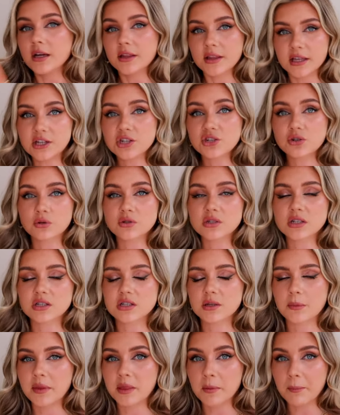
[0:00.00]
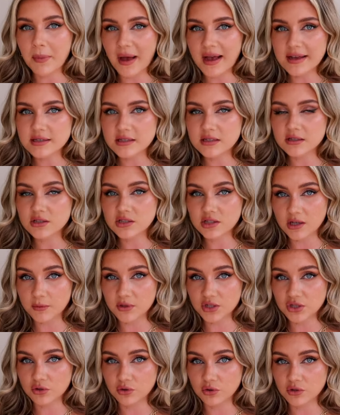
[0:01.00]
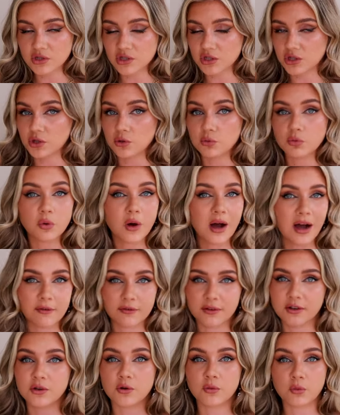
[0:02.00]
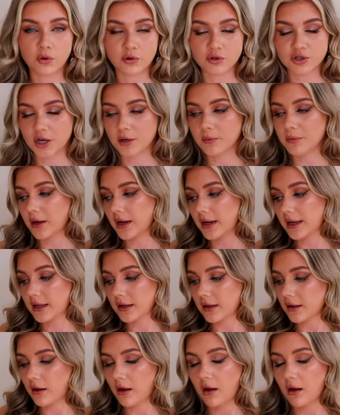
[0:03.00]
These shorts are some of the best summer shorts you will have in your wardrobe. Like,